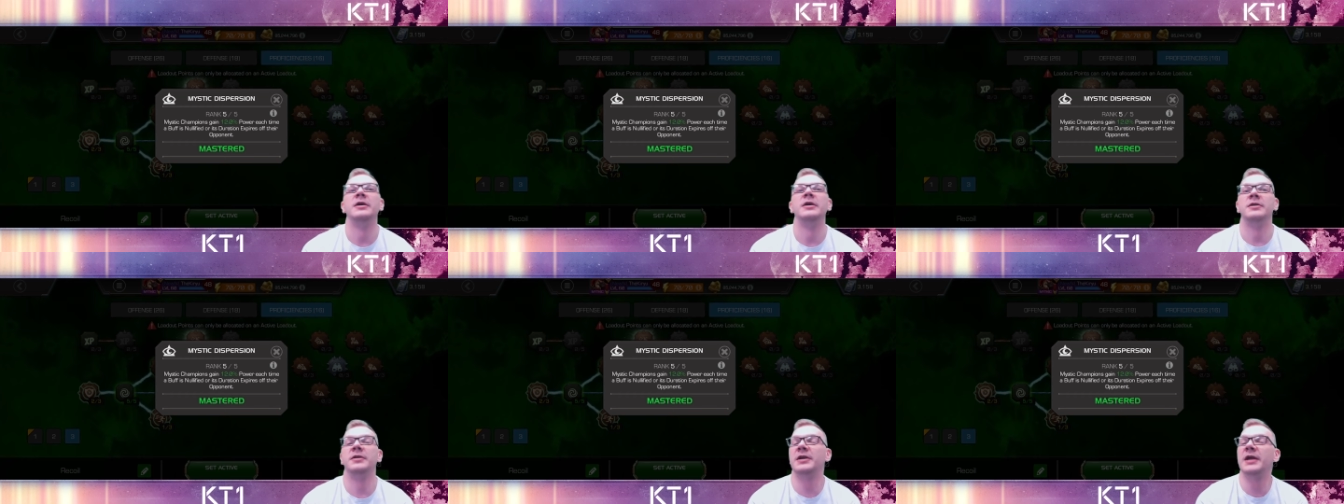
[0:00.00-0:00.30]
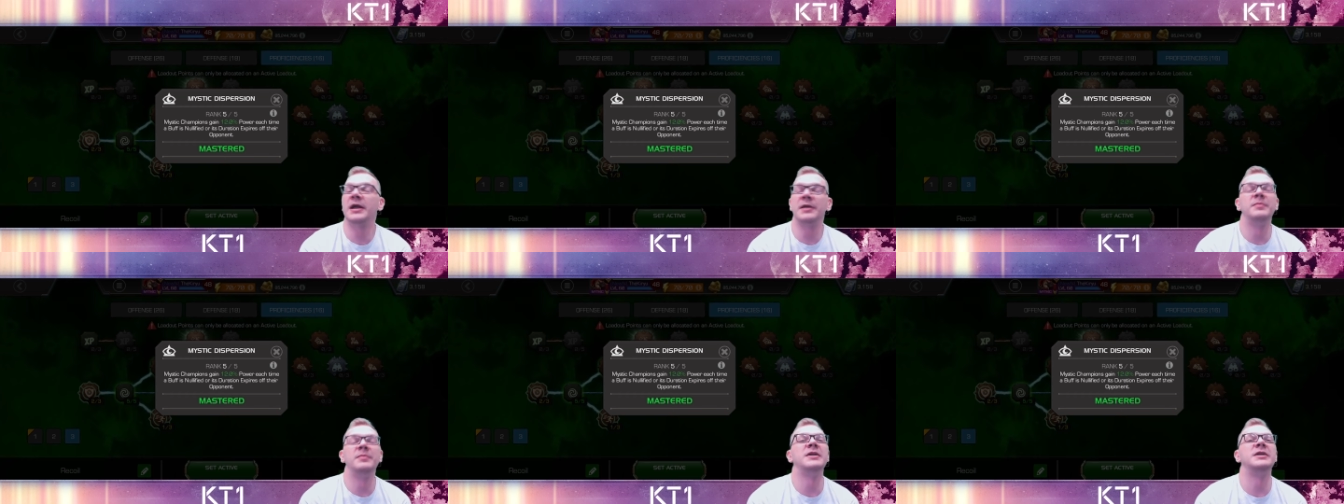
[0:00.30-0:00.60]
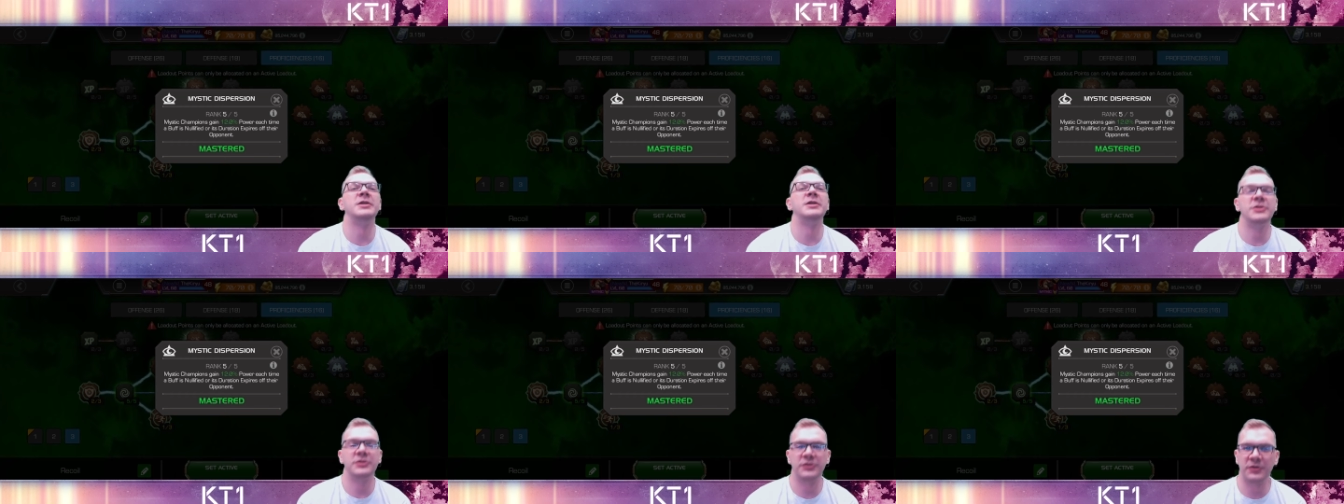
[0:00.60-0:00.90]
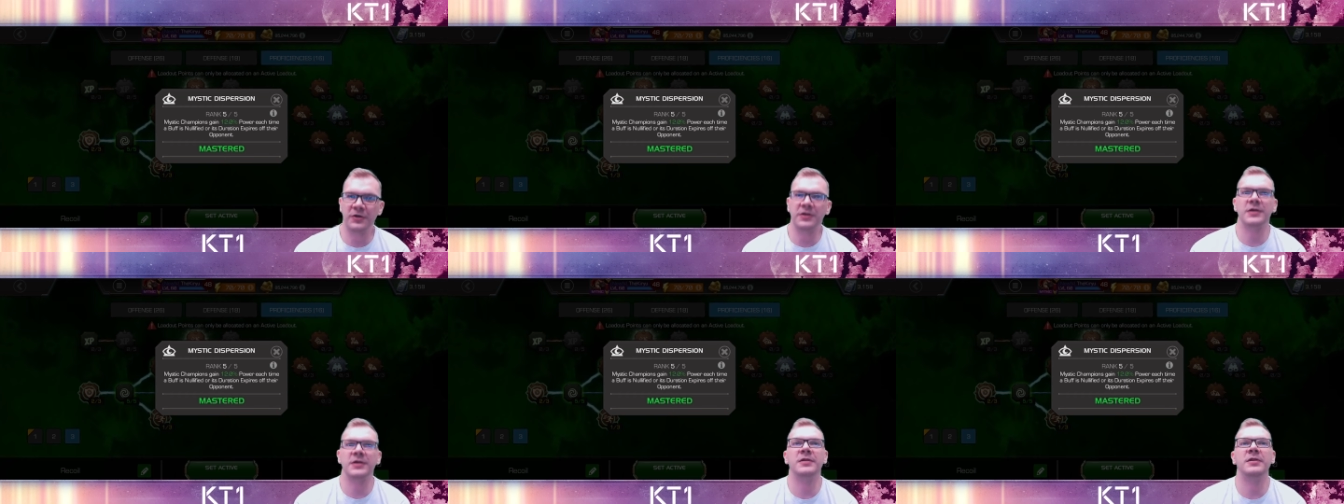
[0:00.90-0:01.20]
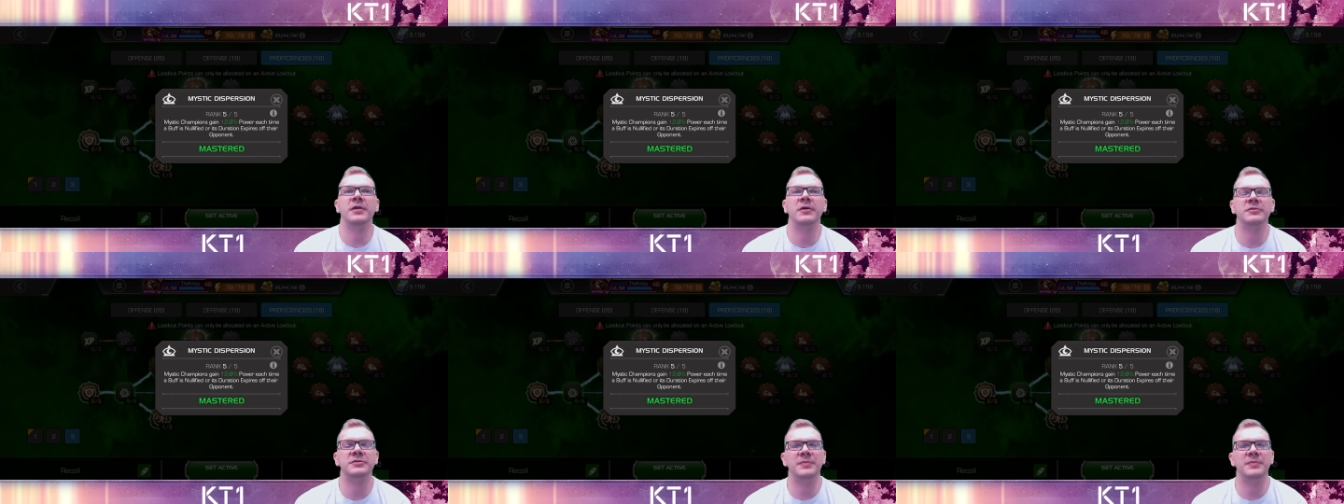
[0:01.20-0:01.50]
you're going to be destroying
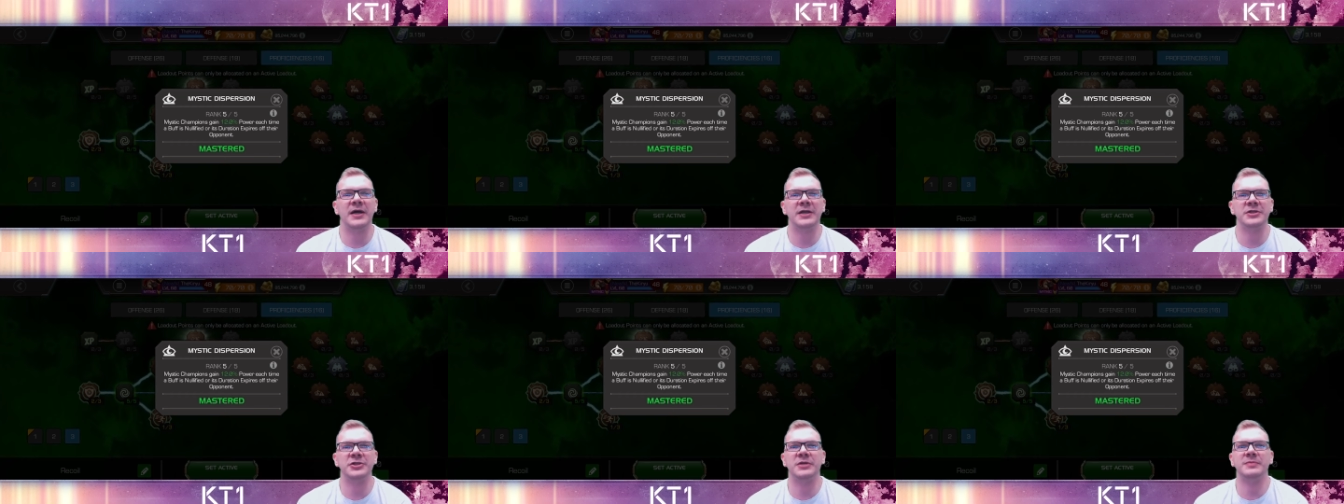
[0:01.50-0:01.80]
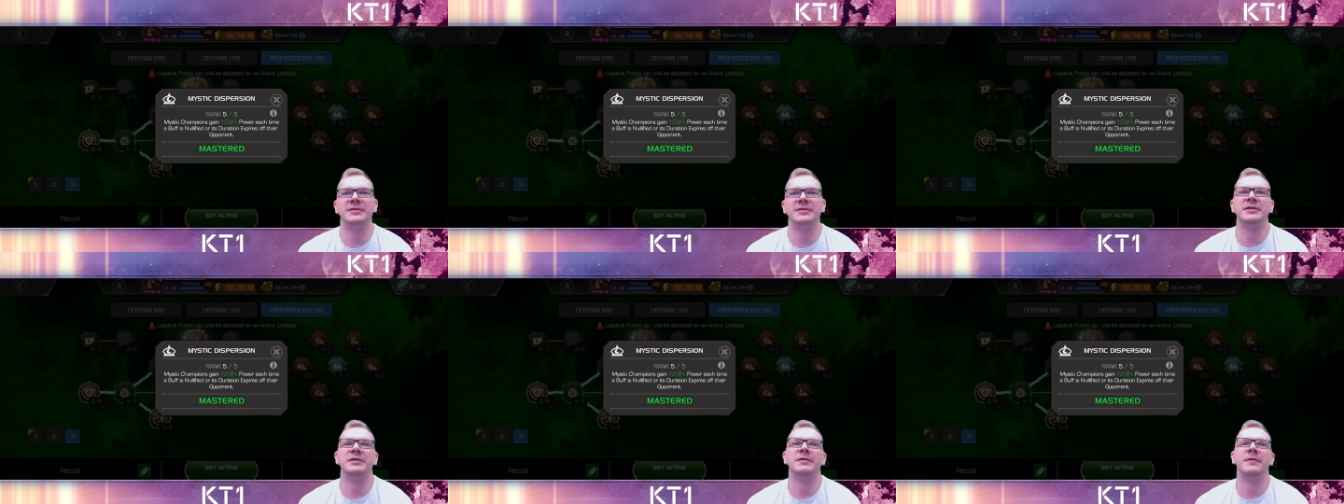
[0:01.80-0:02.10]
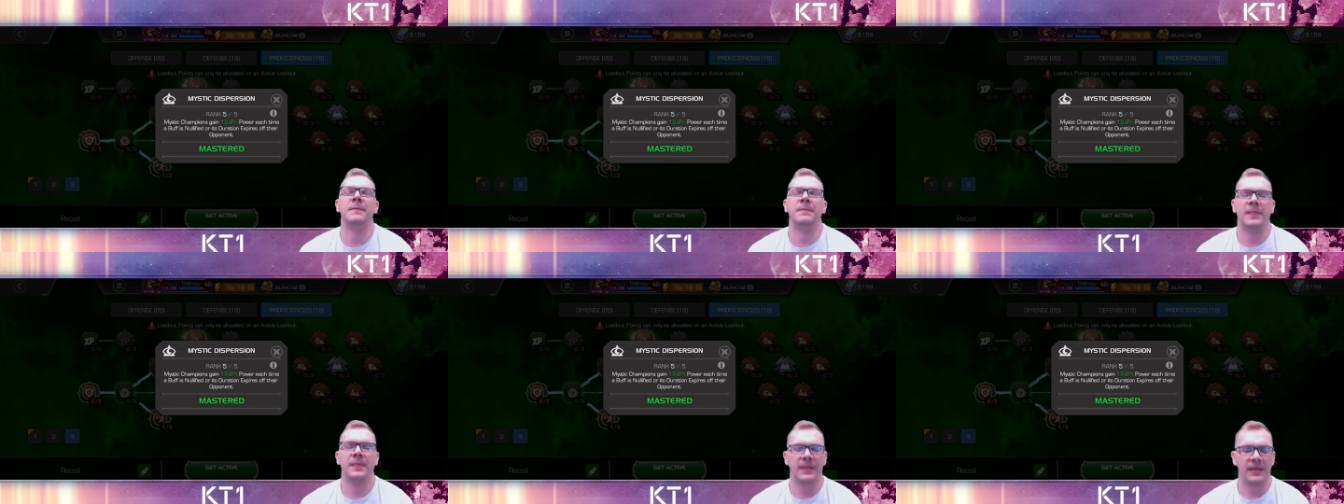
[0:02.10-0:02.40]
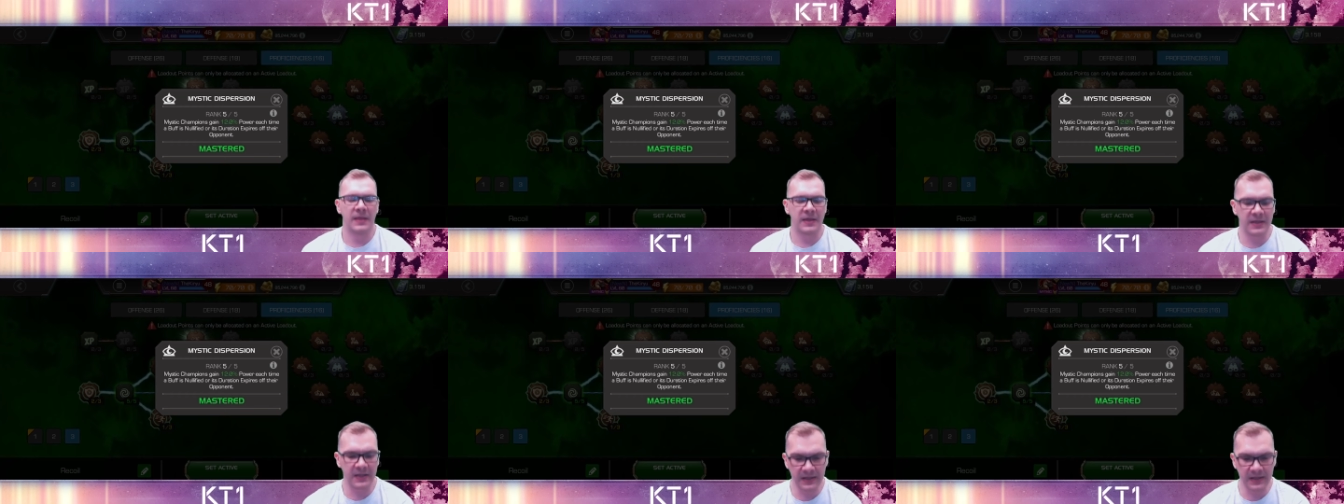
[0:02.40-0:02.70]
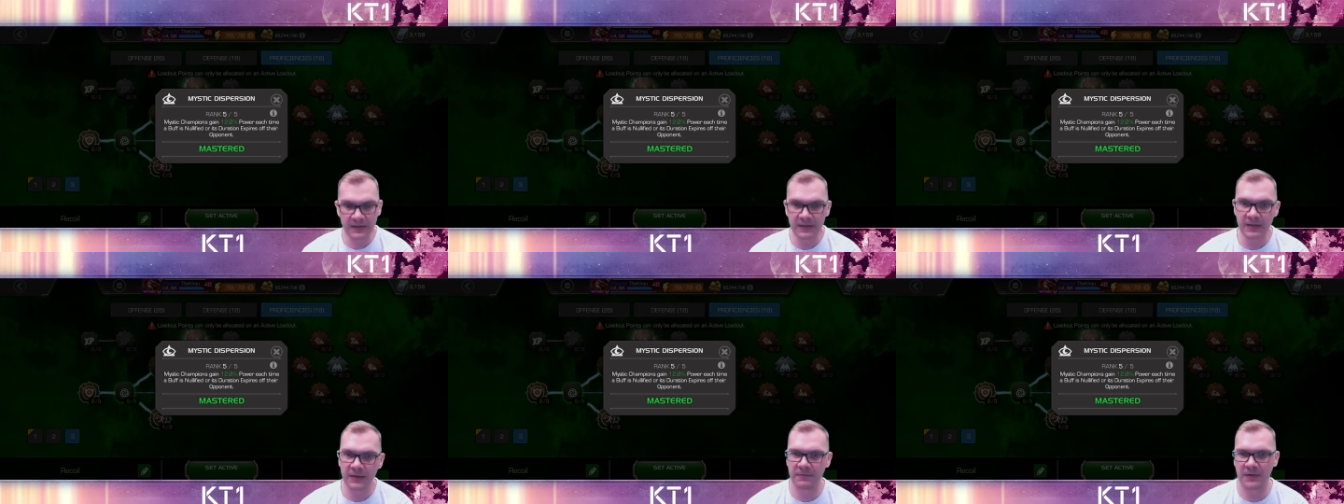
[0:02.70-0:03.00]
those matchups
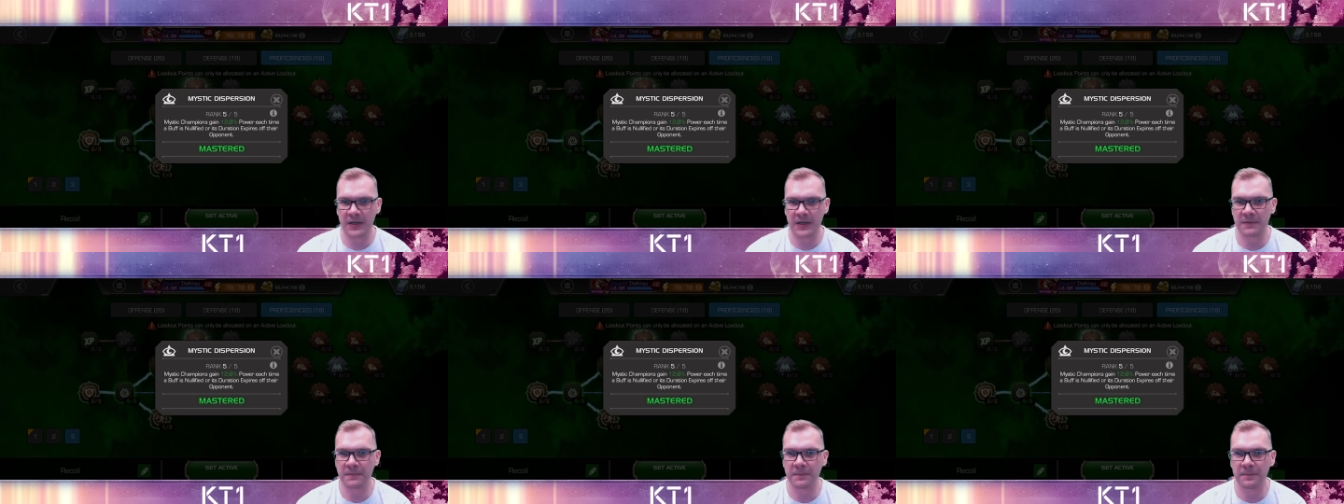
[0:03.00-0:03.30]
either way.